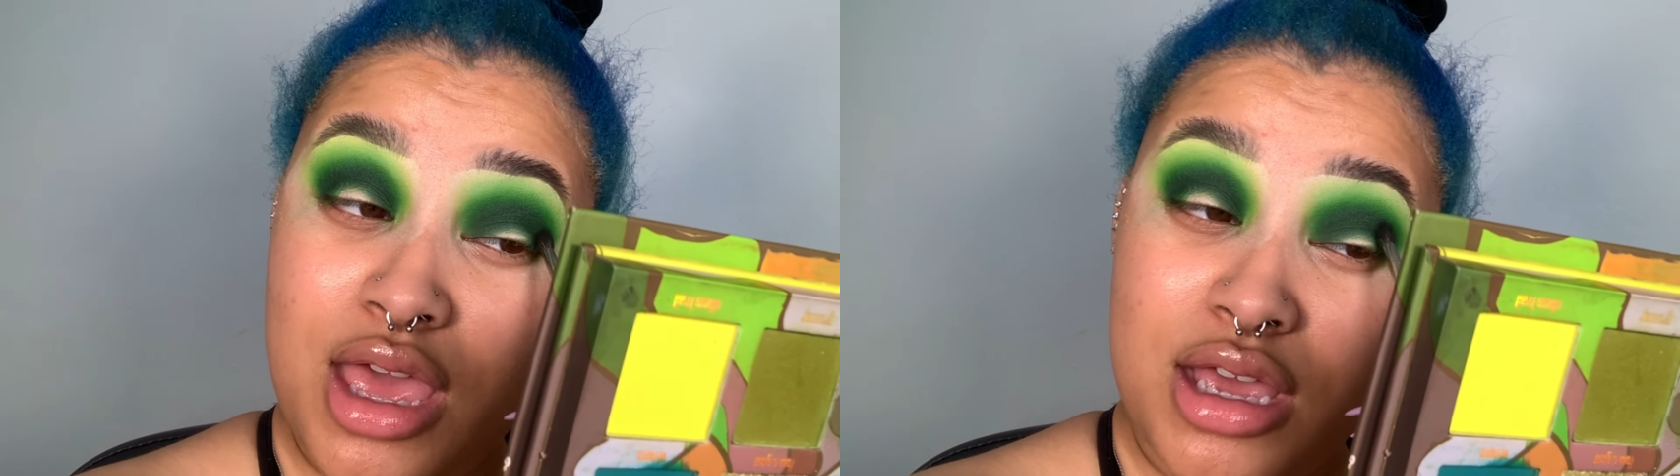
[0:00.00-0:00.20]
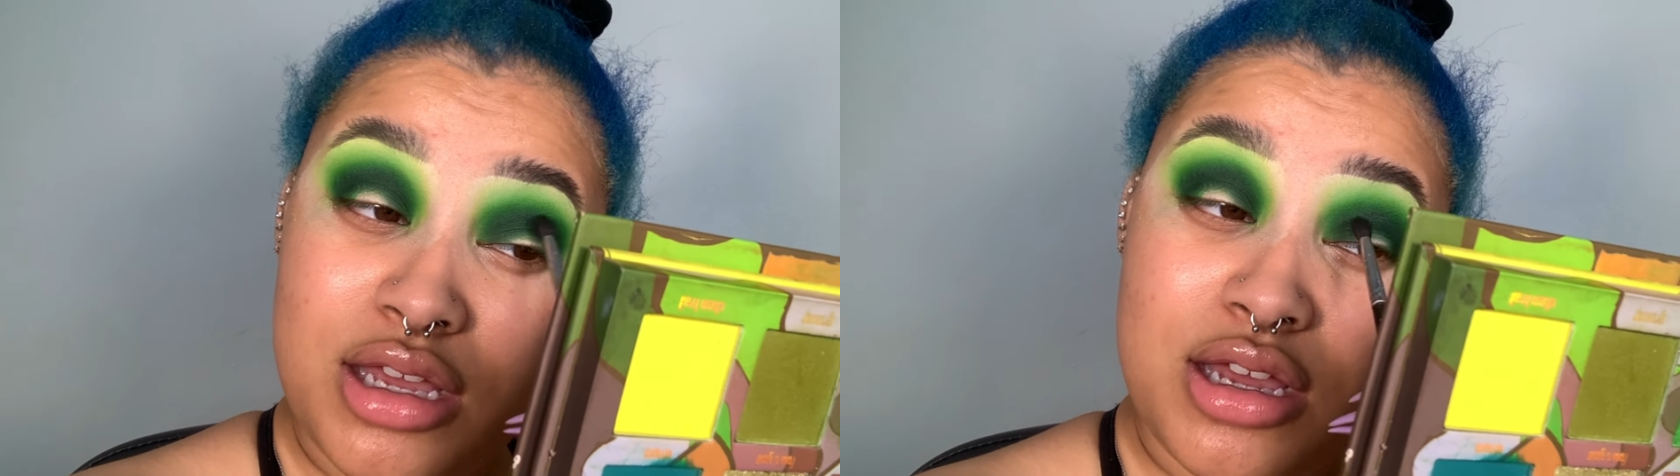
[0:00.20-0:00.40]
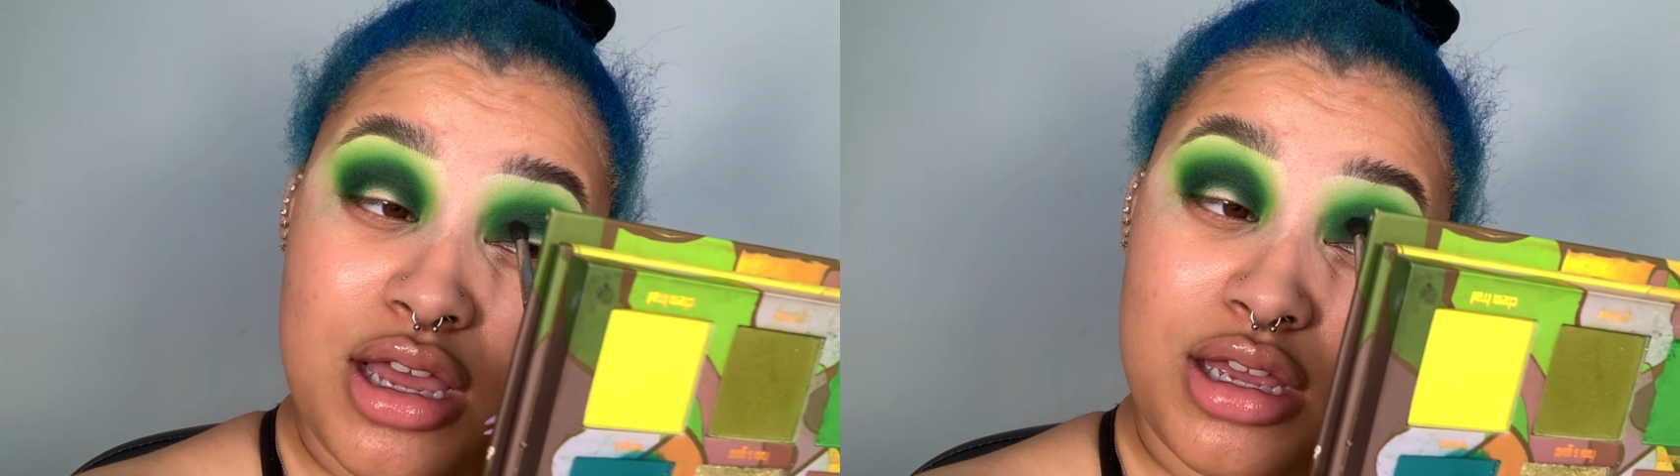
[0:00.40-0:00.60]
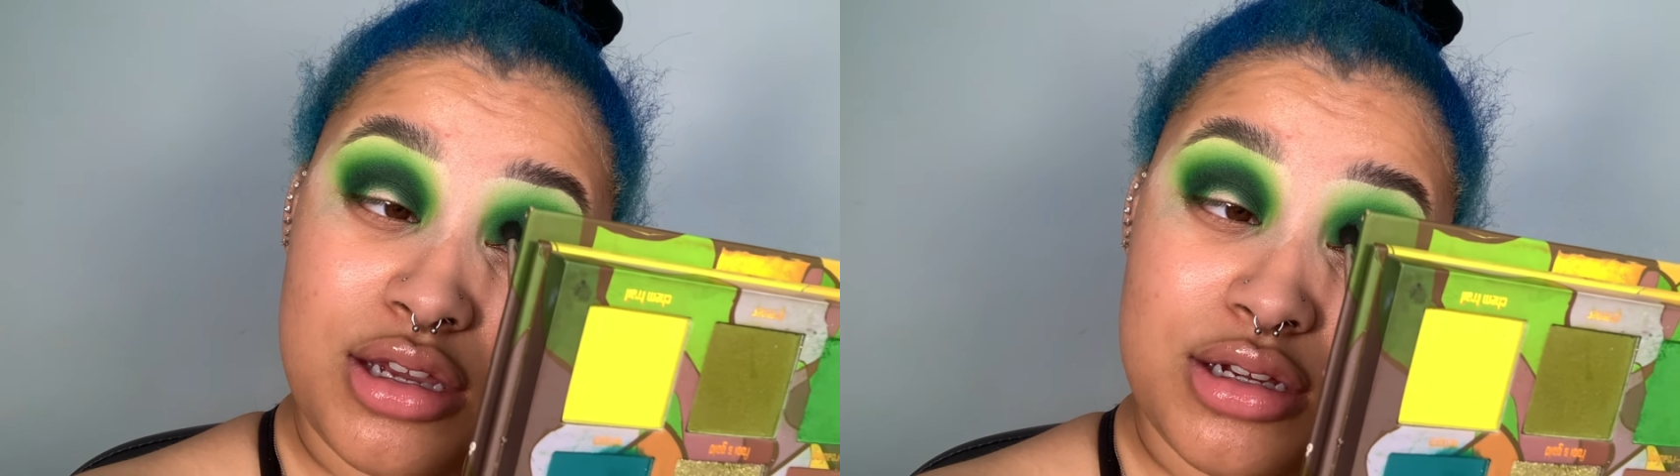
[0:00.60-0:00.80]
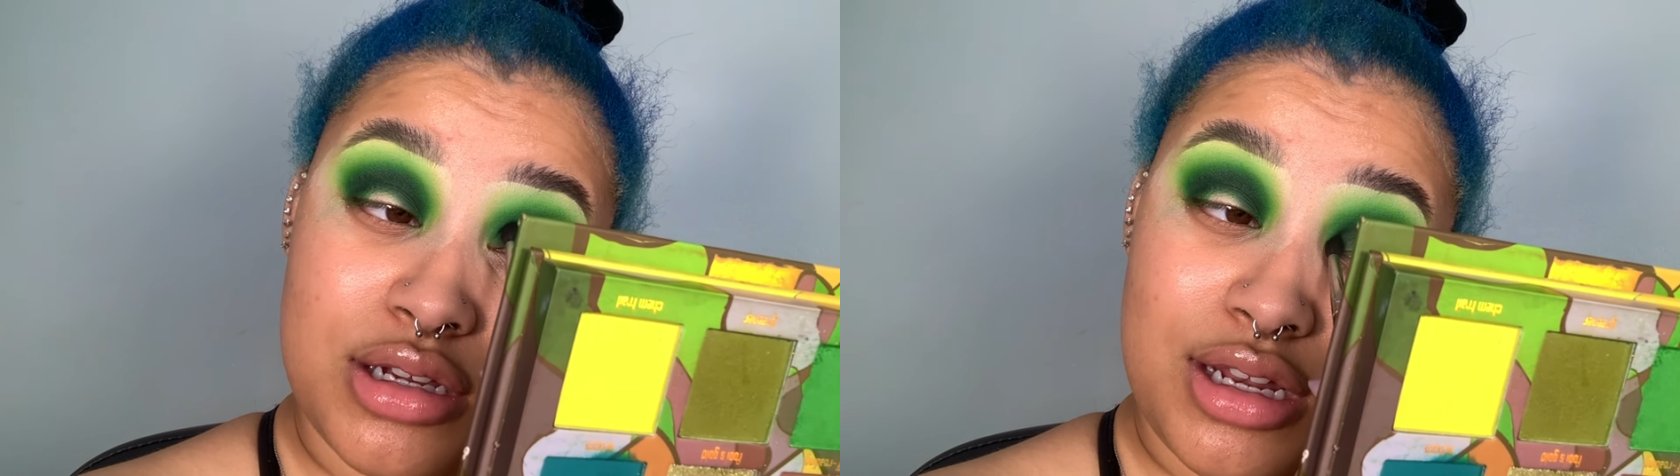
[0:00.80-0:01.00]
Good,
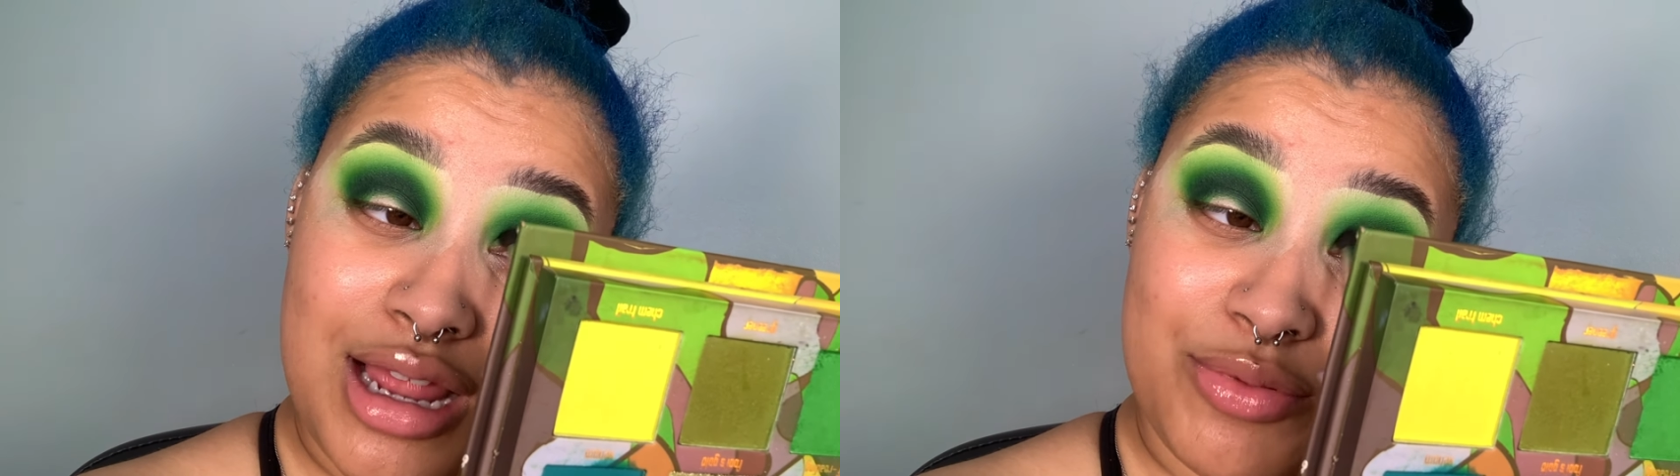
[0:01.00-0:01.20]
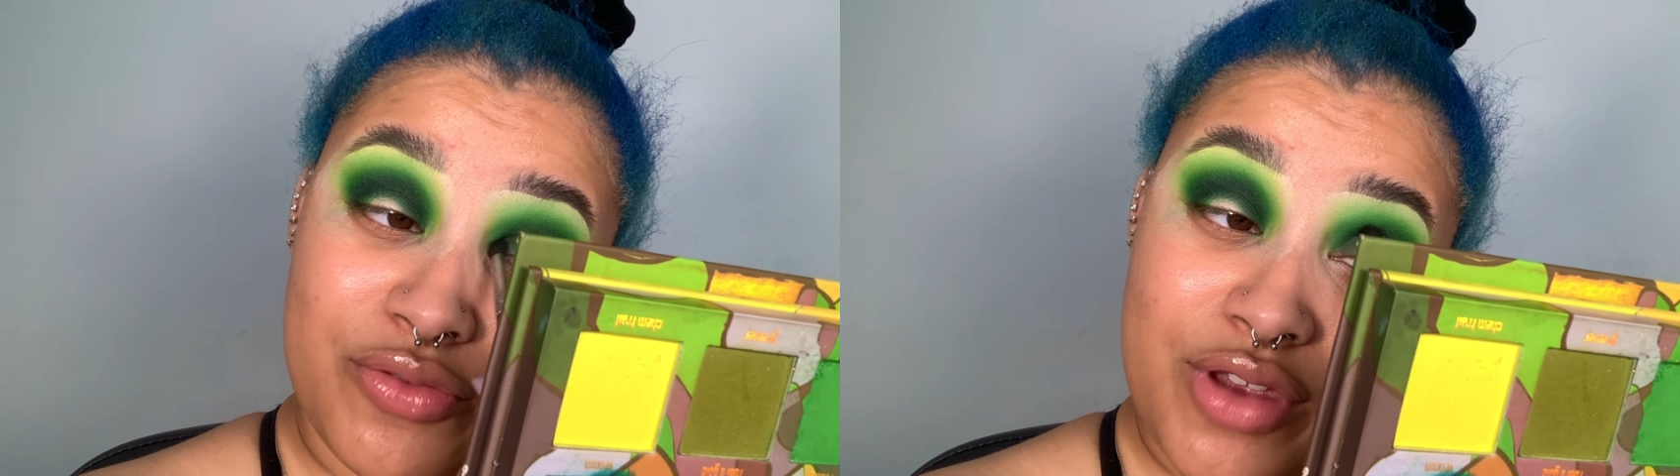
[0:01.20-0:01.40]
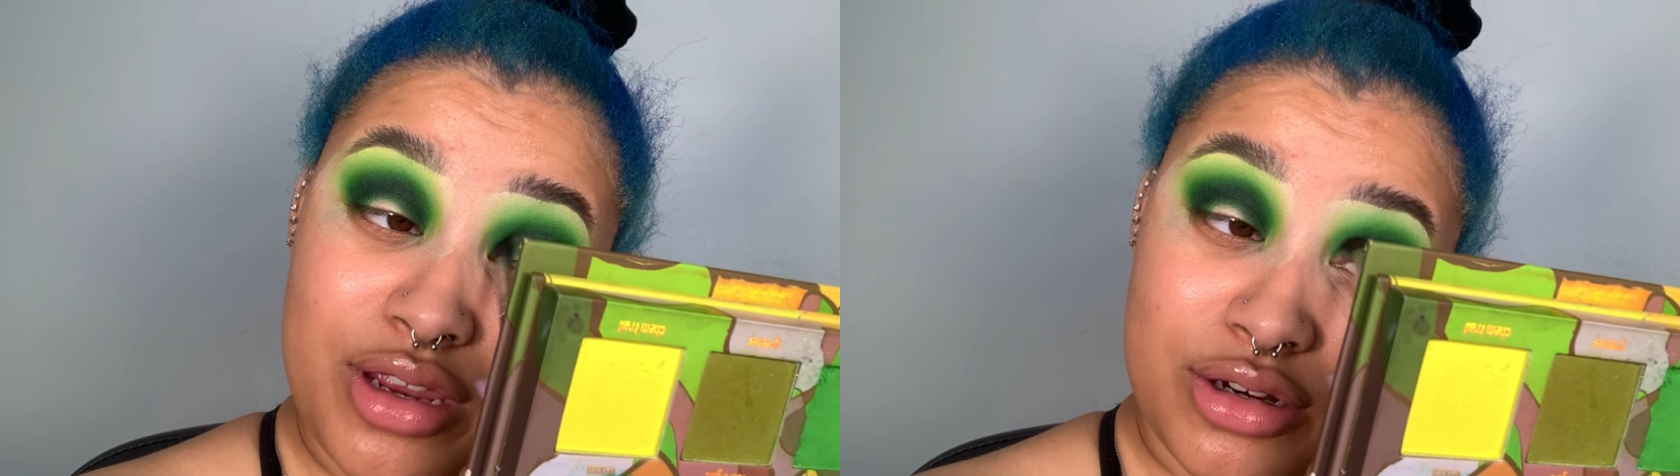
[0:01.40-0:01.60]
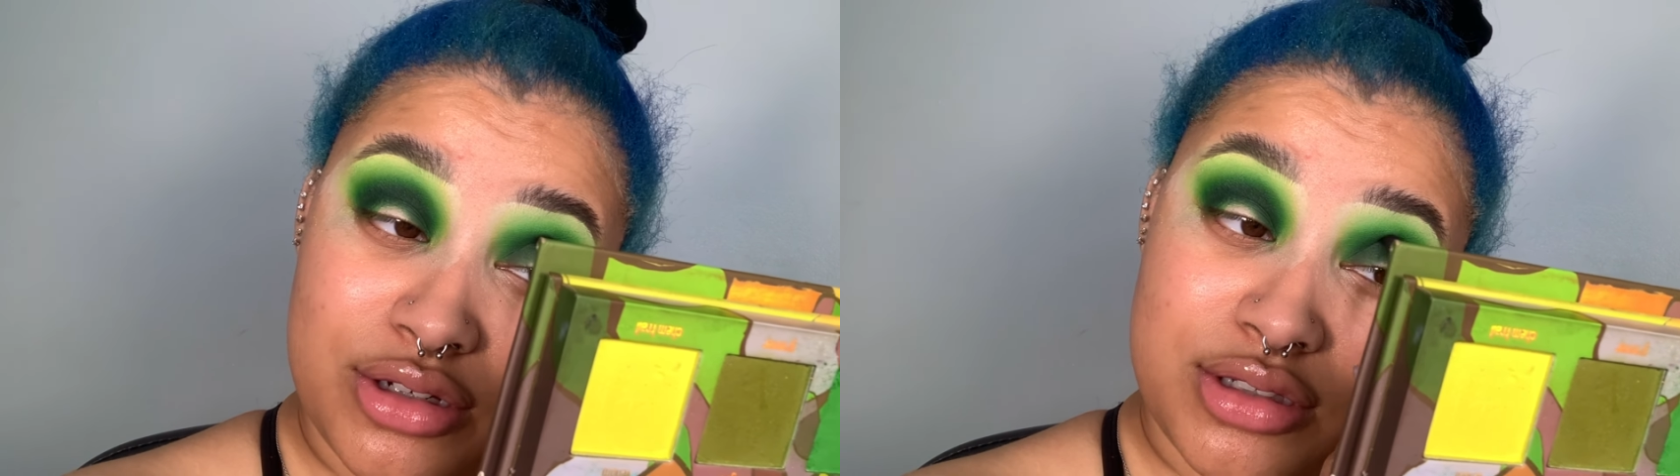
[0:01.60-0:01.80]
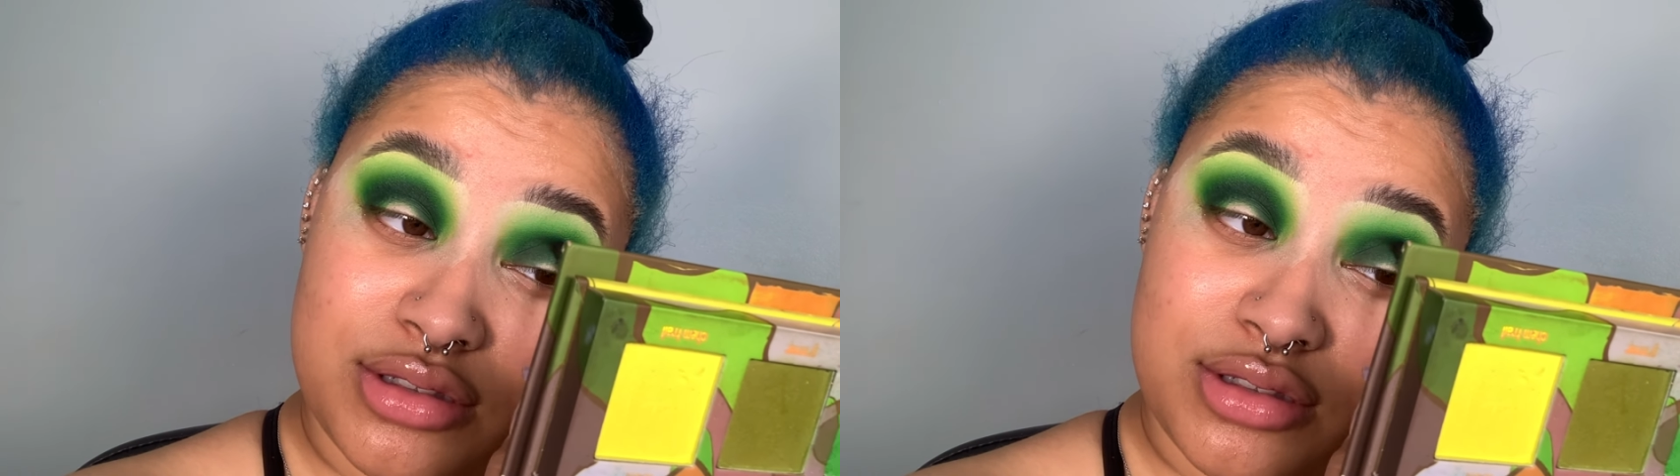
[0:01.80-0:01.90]
good. Clap your fingers.